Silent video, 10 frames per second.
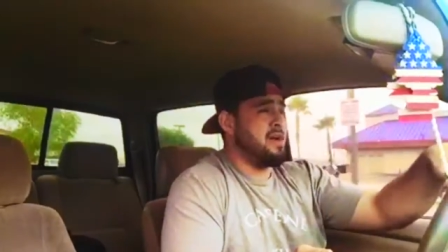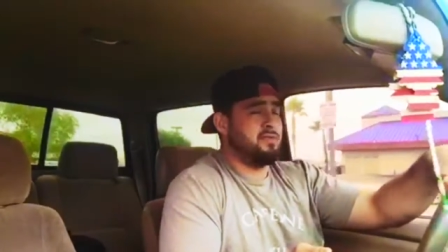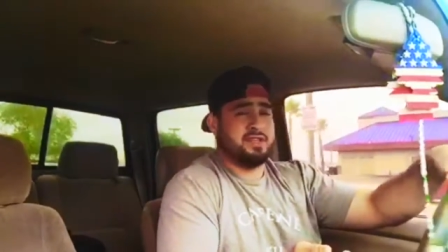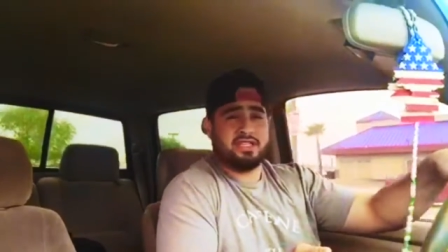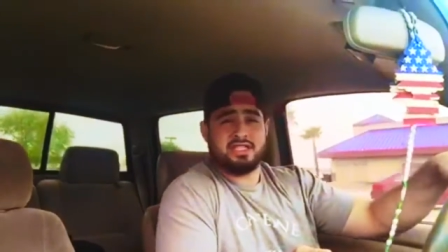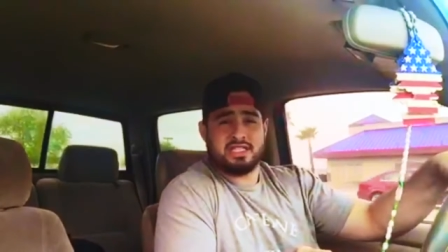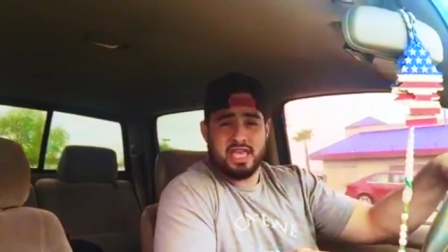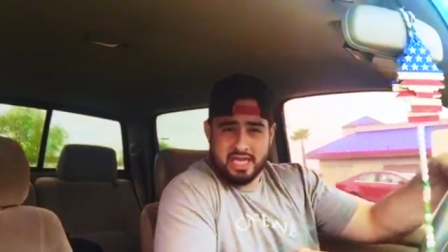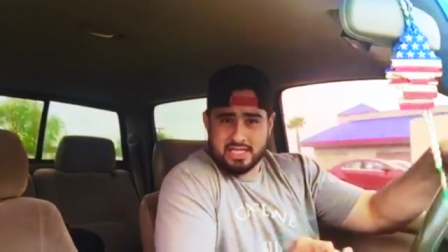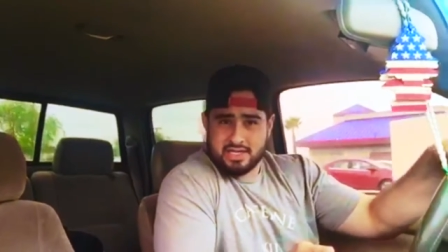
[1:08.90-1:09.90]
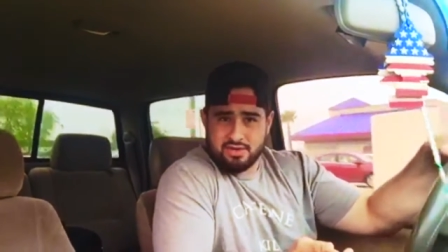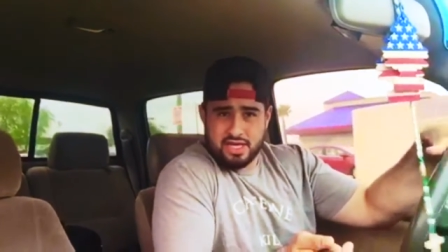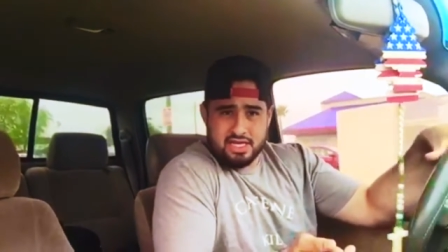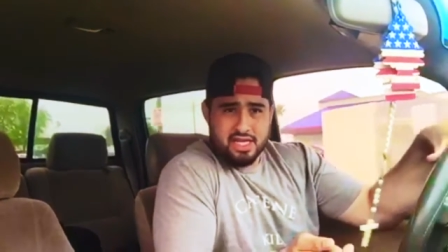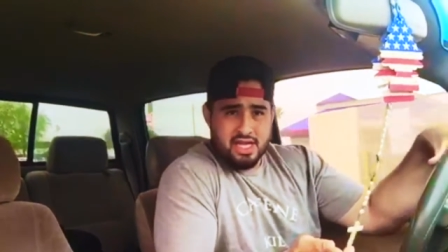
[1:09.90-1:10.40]
I really take it to
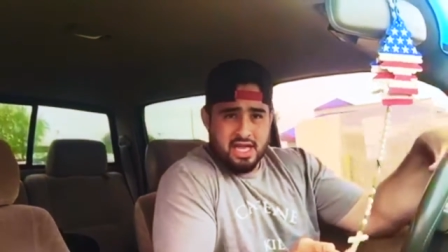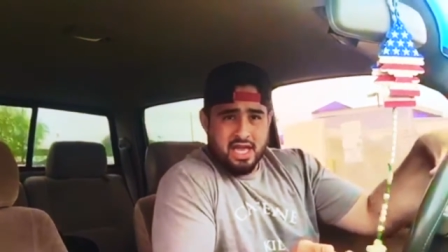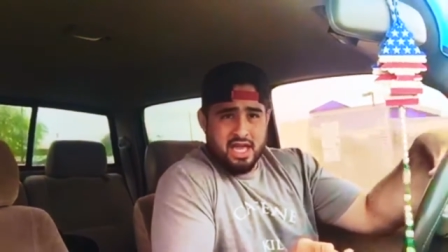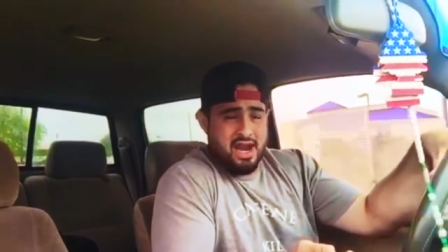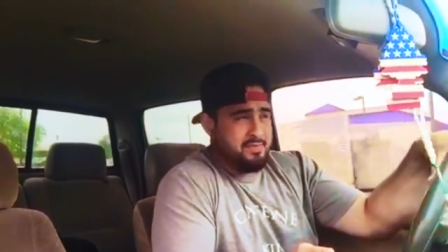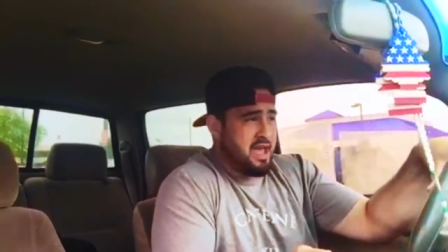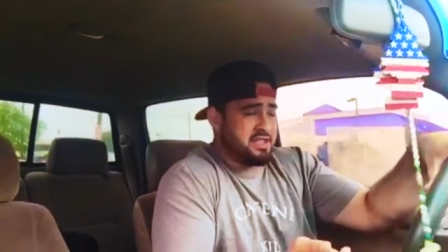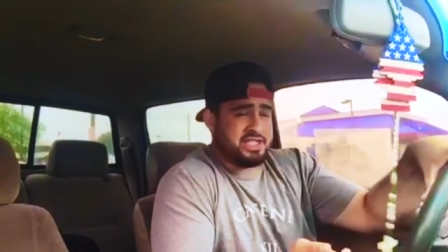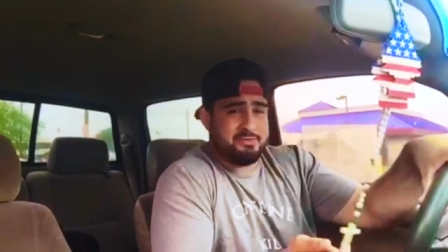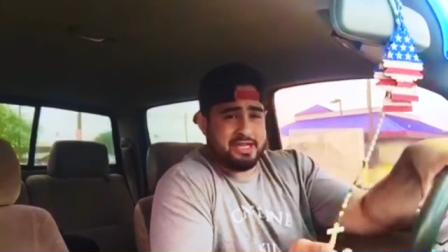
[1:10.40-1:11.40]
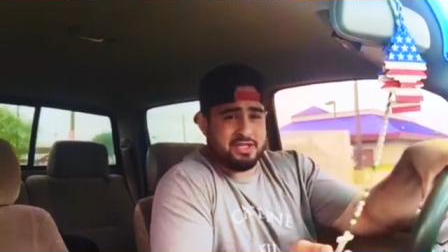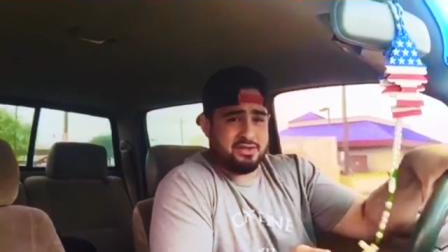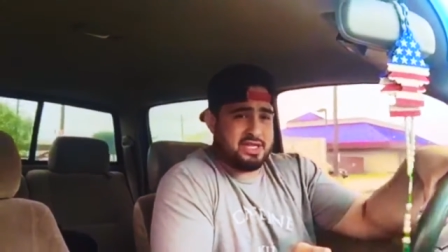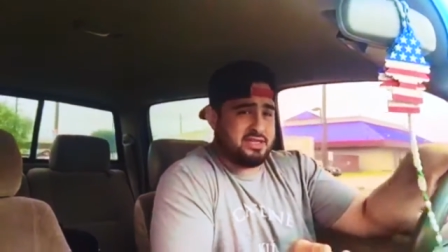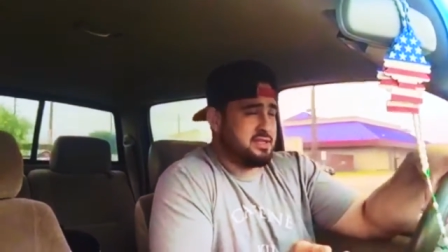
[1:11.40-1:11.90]
it. And I'm nothing special